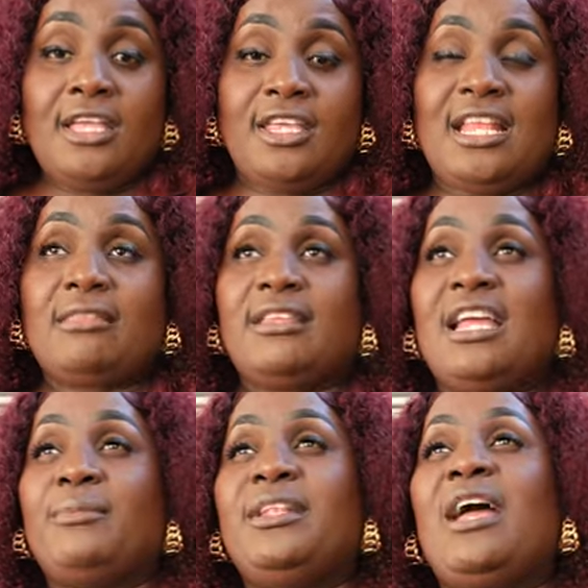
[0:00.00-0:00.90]
You just see
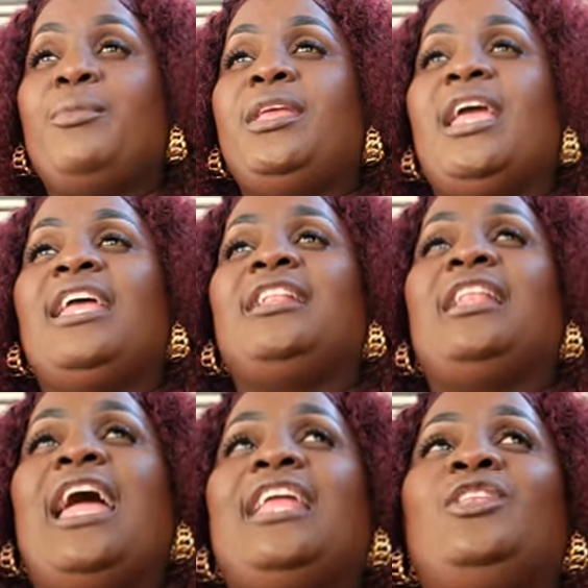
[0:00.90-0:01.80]
that, that be
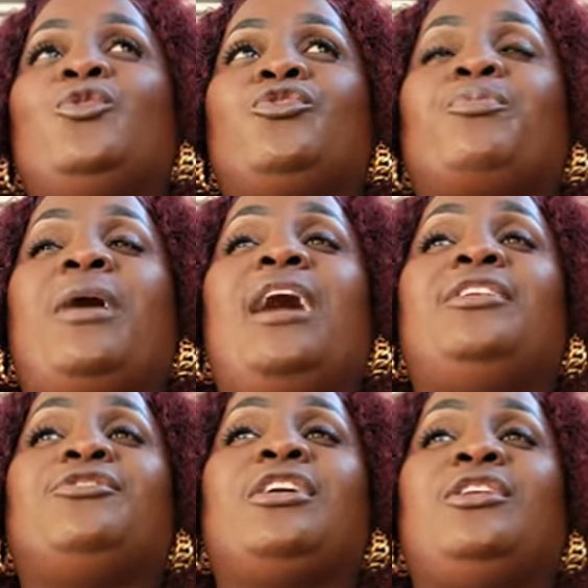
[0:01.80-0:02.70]
headline news by
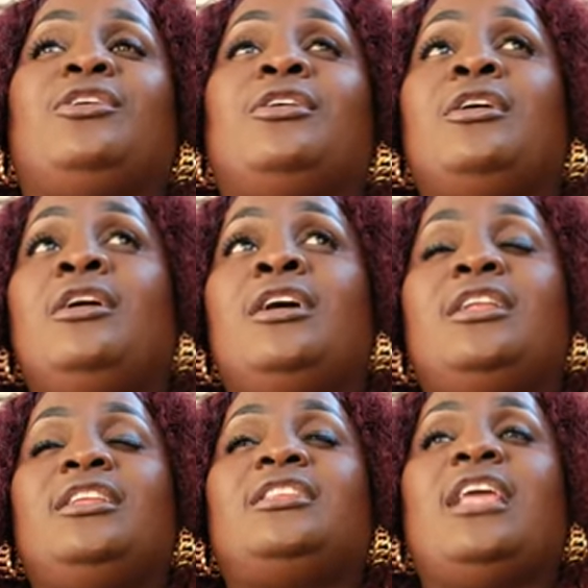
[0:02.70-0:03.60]
the radio.
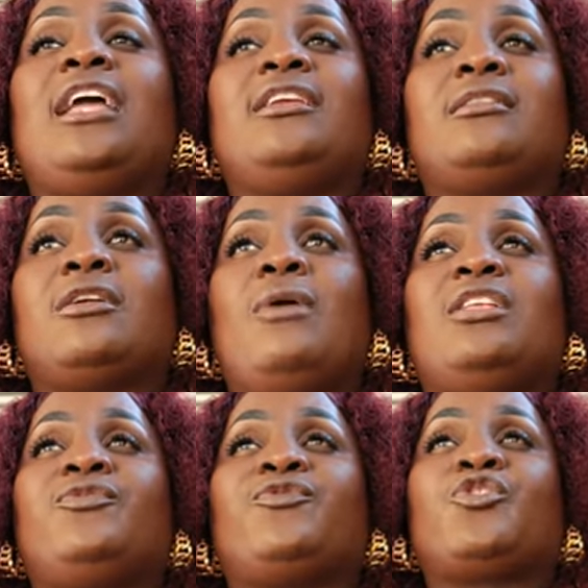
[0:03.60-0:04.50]
It, I yes, I
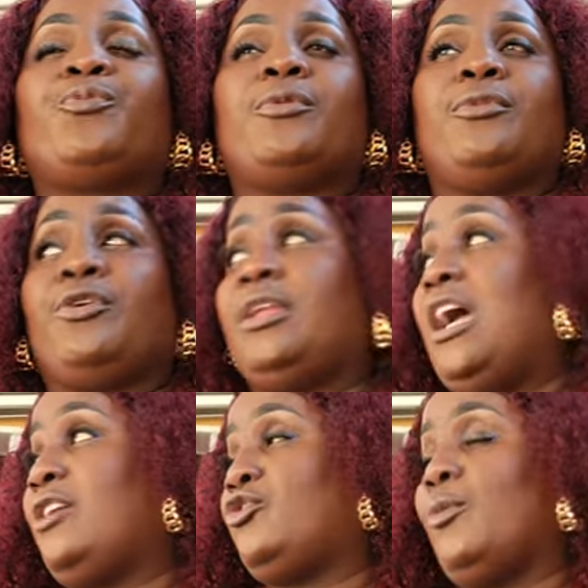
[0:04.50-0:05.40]
want triple murder,
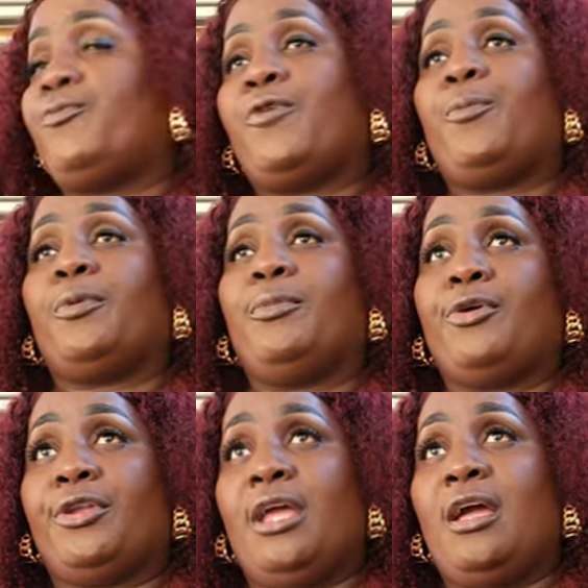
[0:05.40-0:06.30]
I duck foper
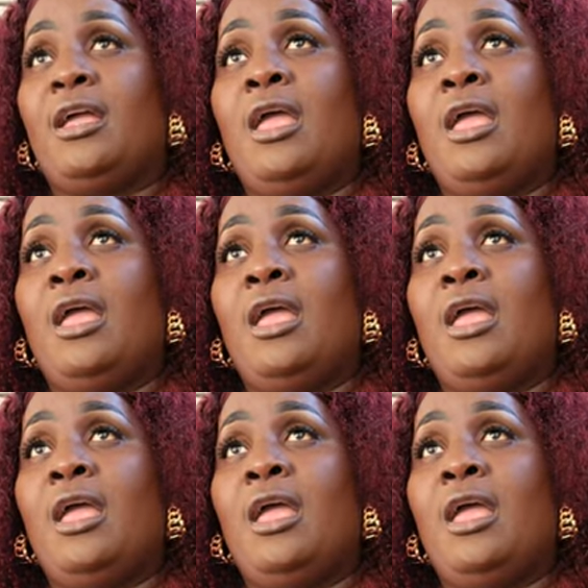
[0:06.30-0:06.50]
murder.